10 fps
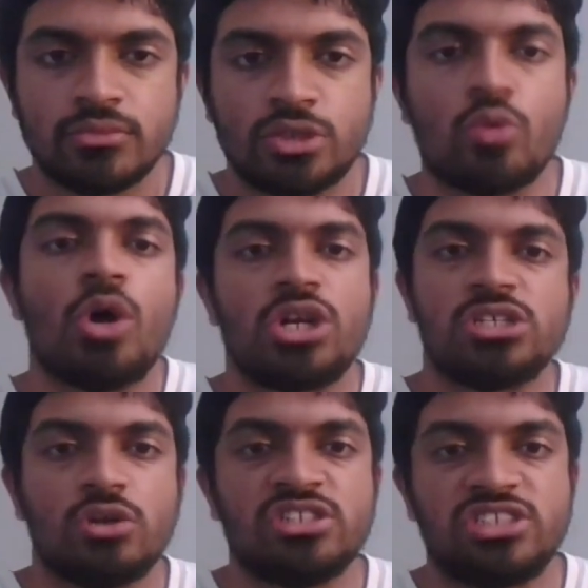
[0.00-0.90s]
So what
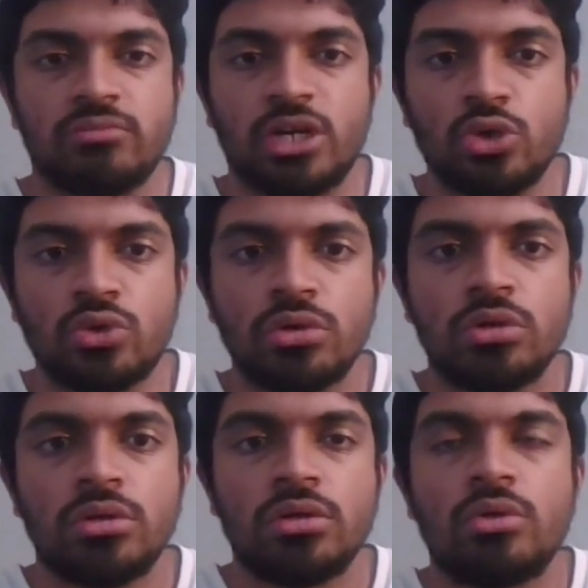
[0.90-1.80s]
does Rohit Sharma do?
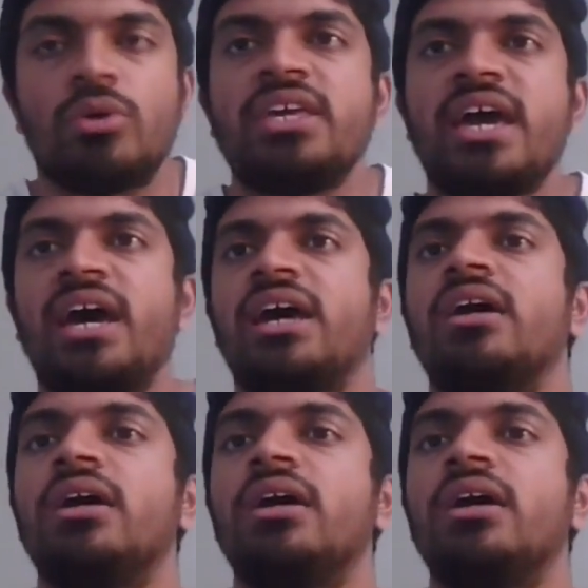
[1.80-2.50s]
Oh yeah,